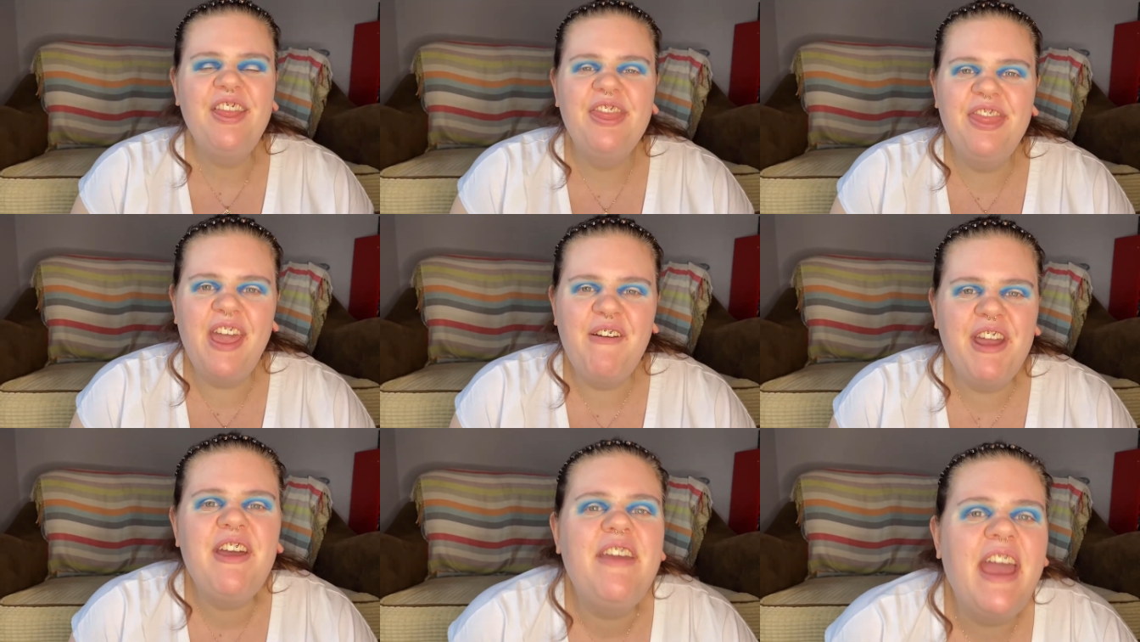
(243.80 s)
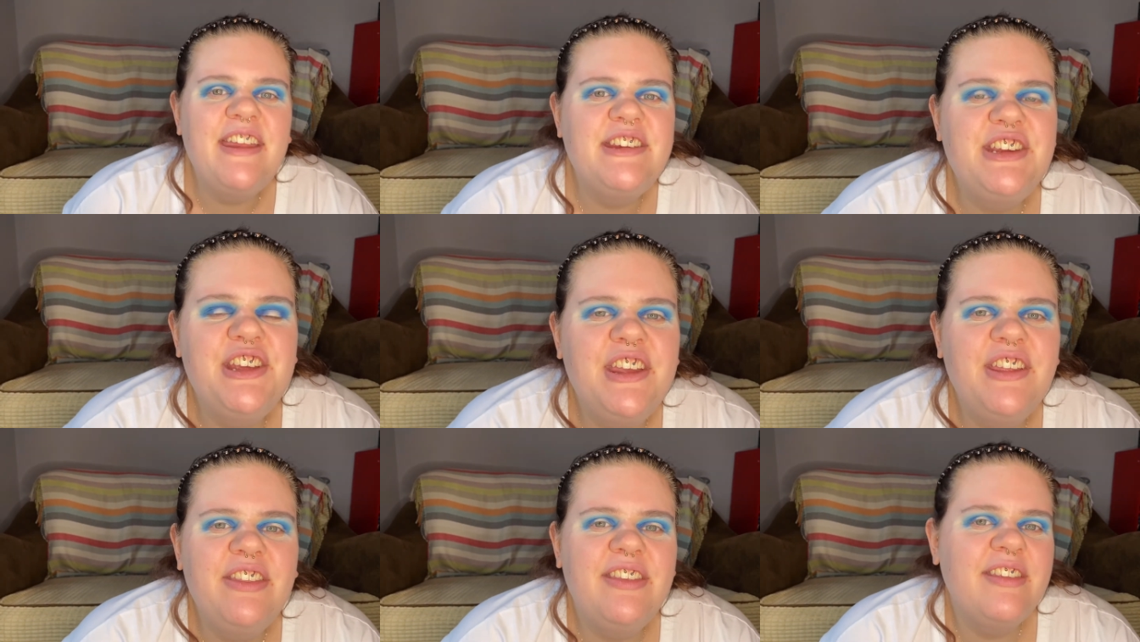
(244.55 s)
There we go, as you
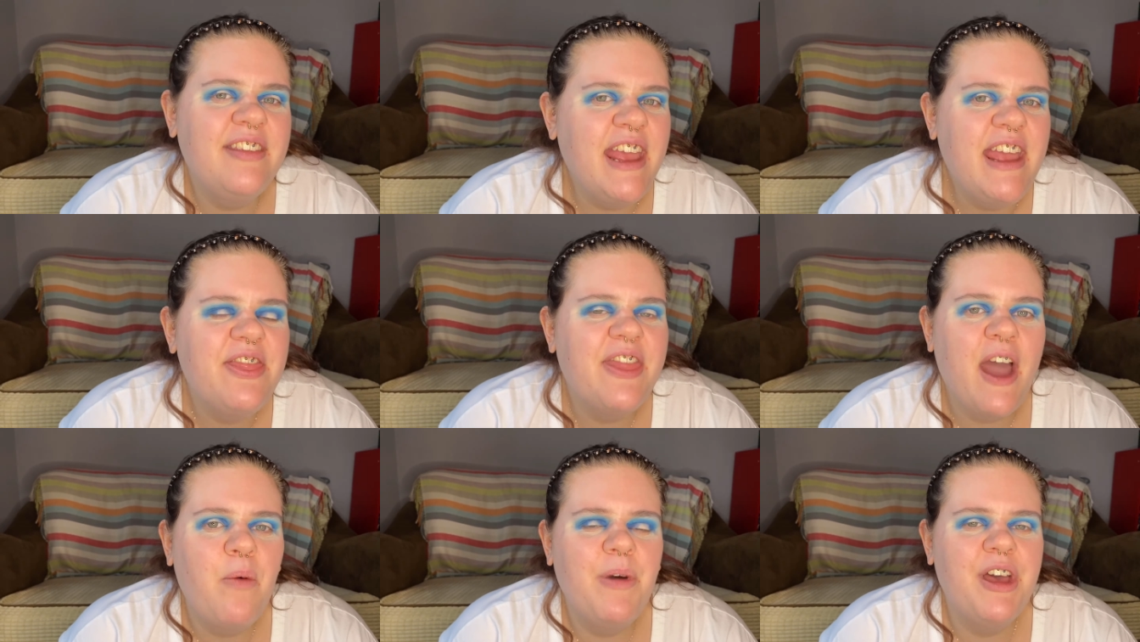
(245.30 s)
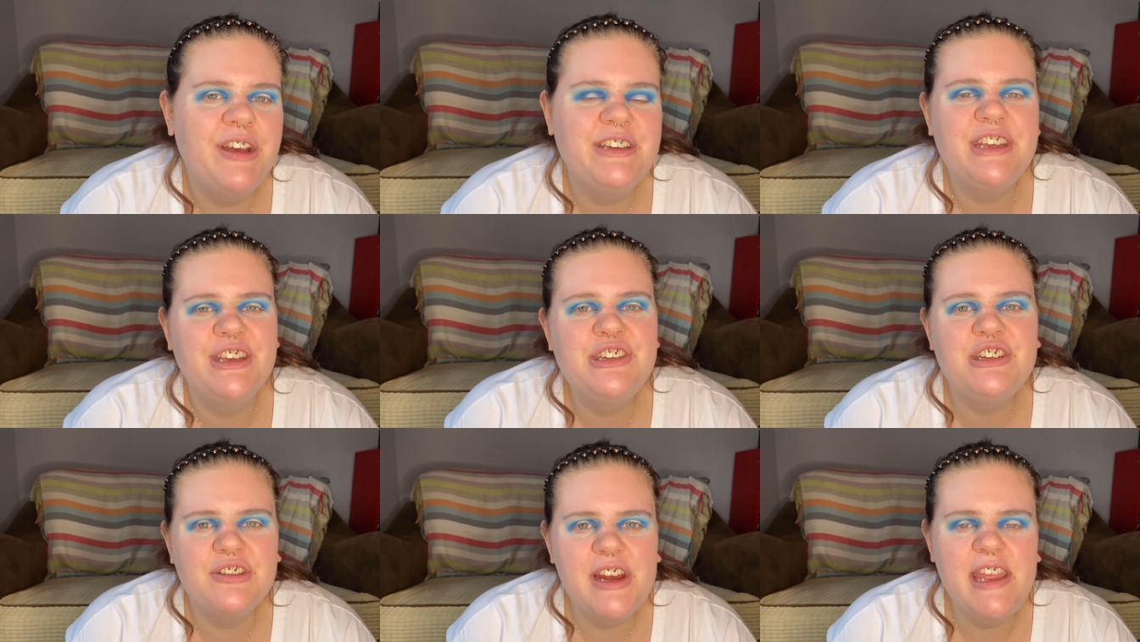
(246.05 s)
can see, that worked a
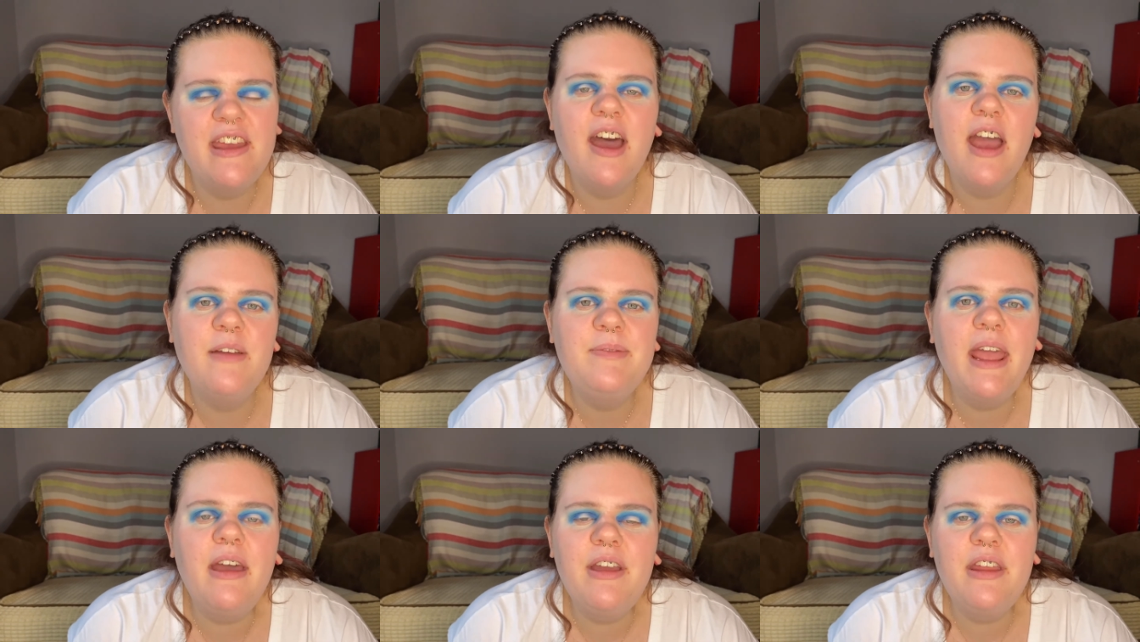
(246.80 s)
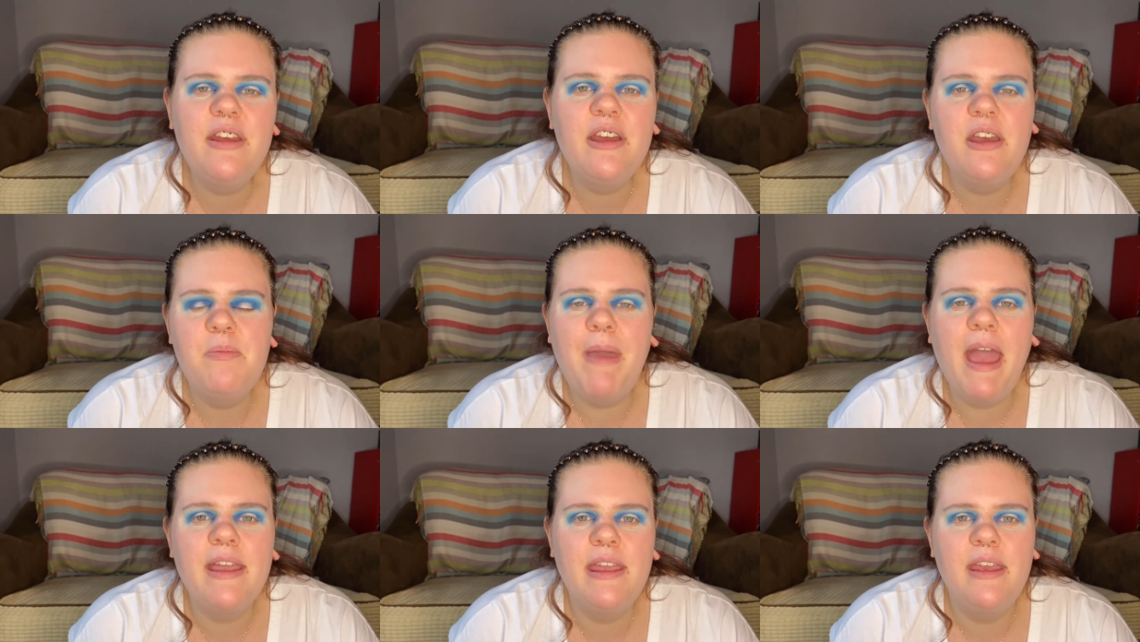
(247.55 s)
treat. I'm now going to go
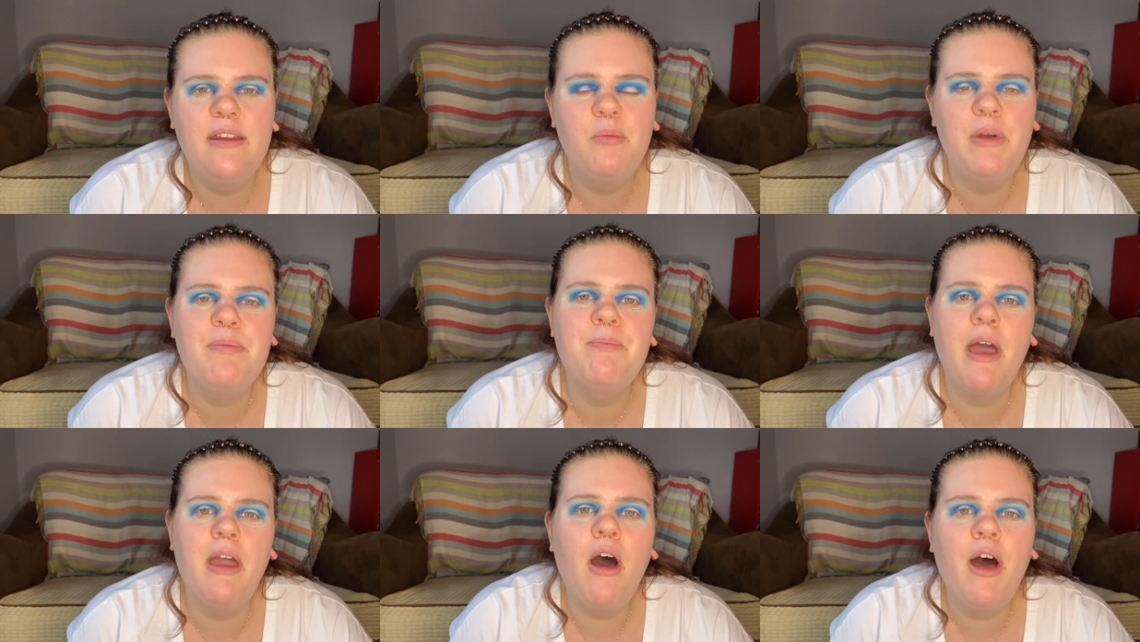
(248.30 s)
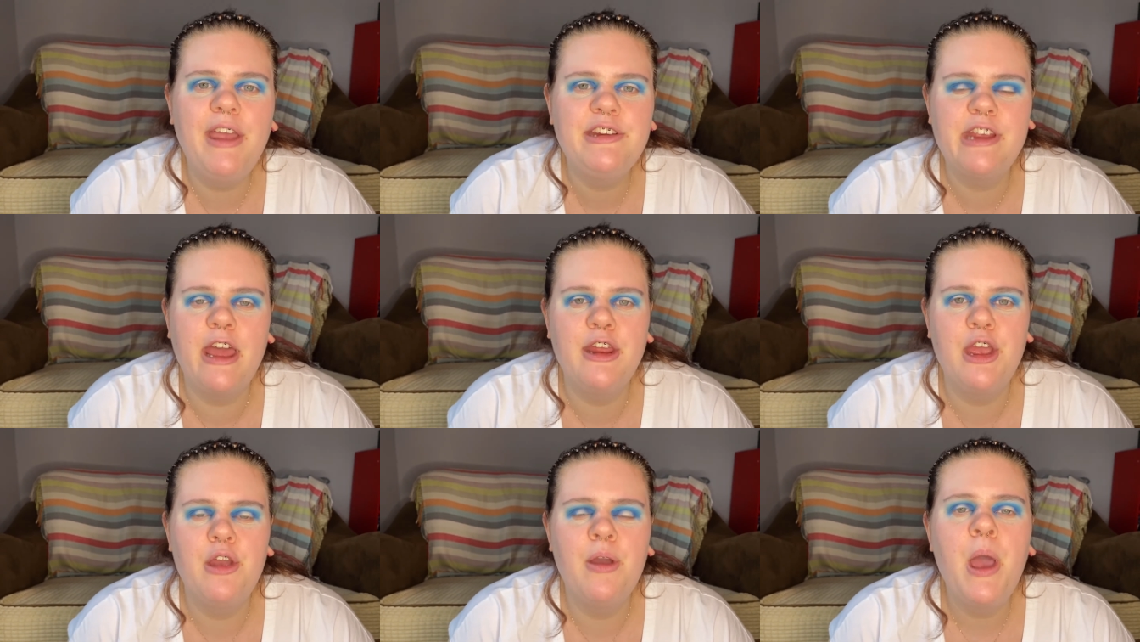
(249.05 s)
back in with my
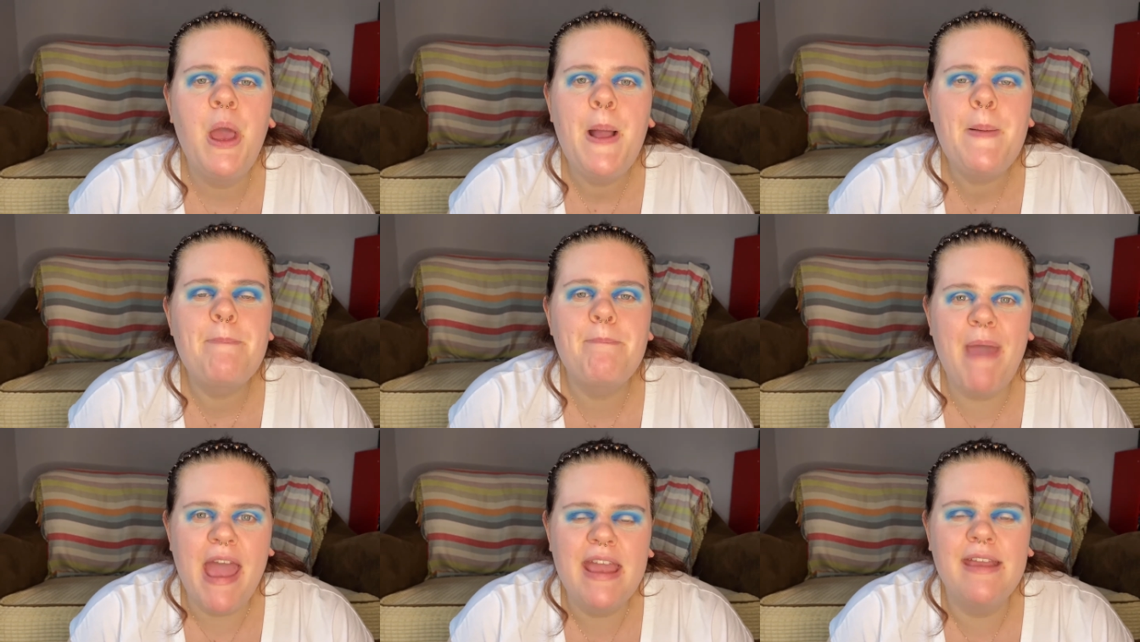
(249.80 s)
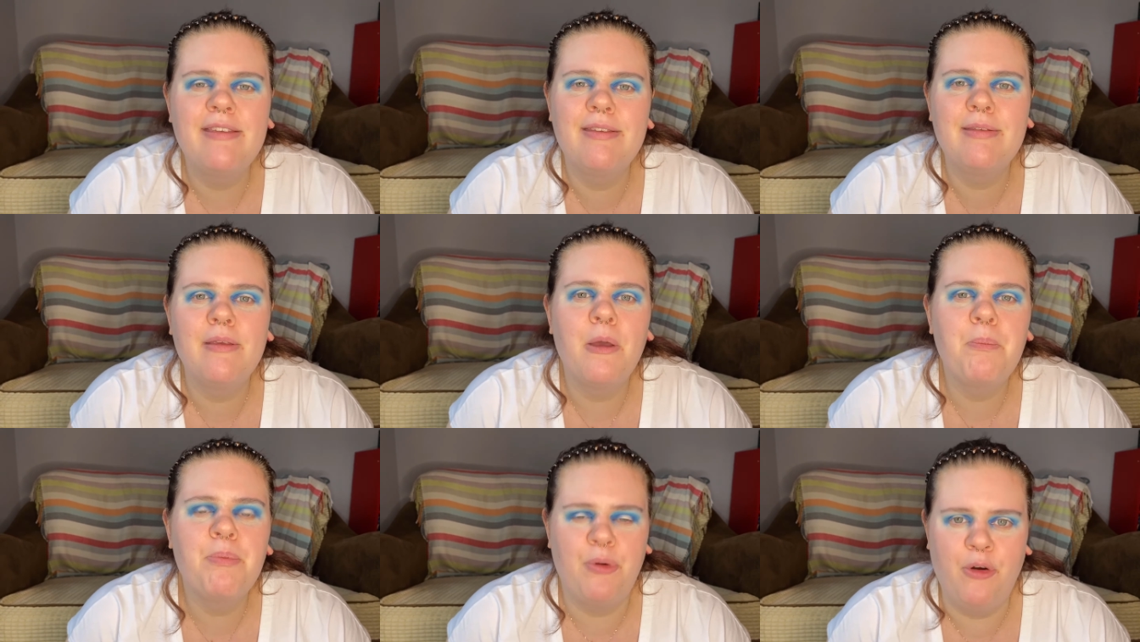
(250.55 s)
eyeshadow base
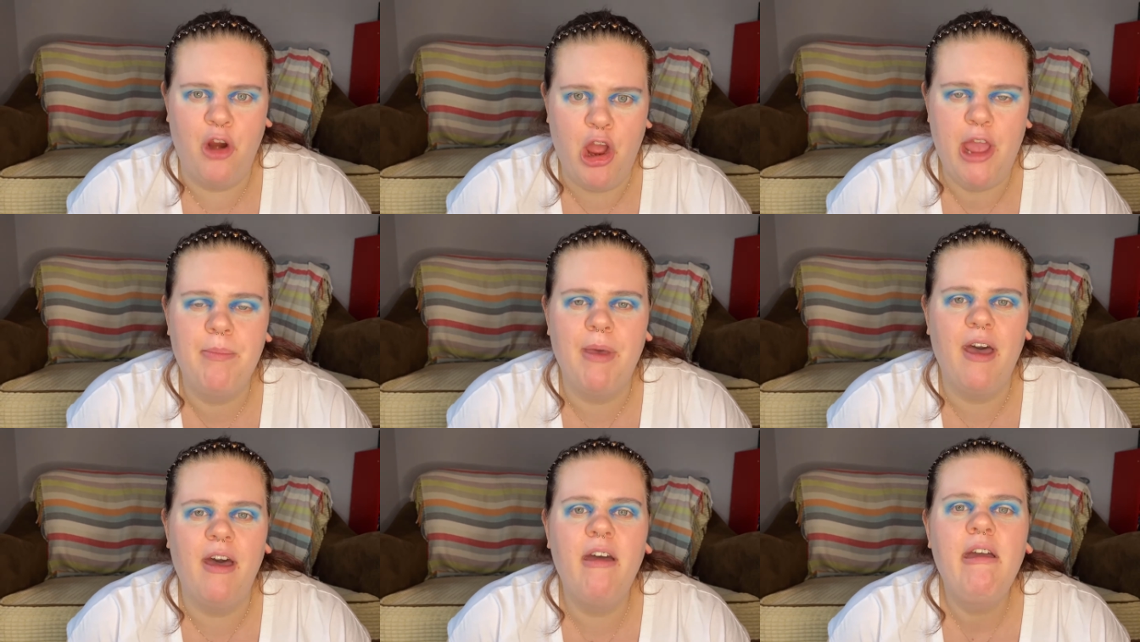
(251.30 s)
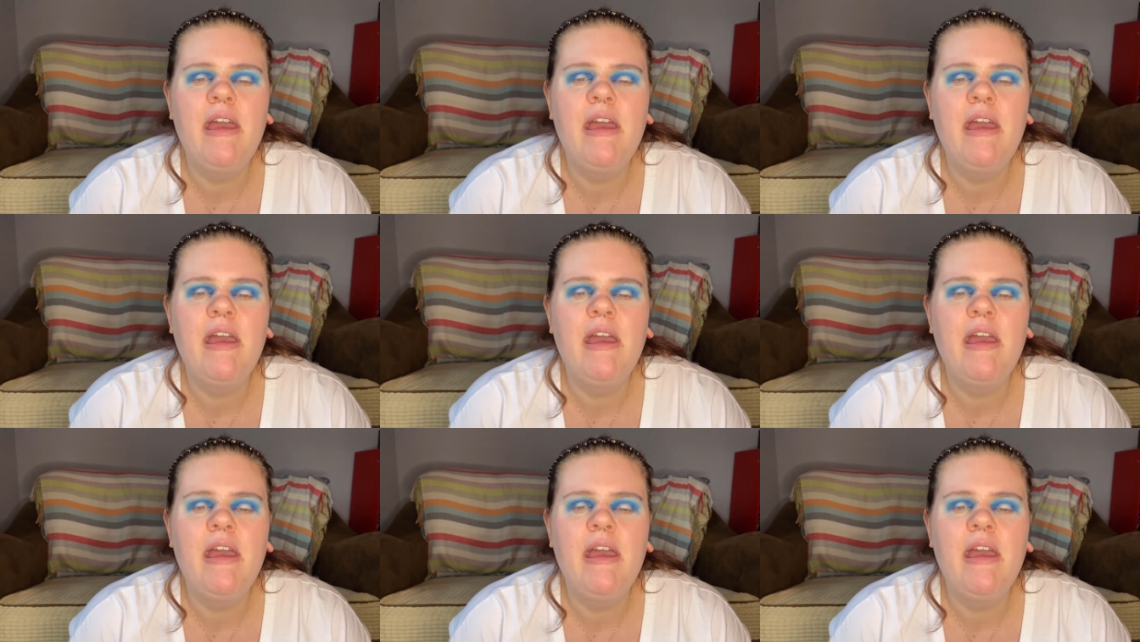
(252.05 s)
primer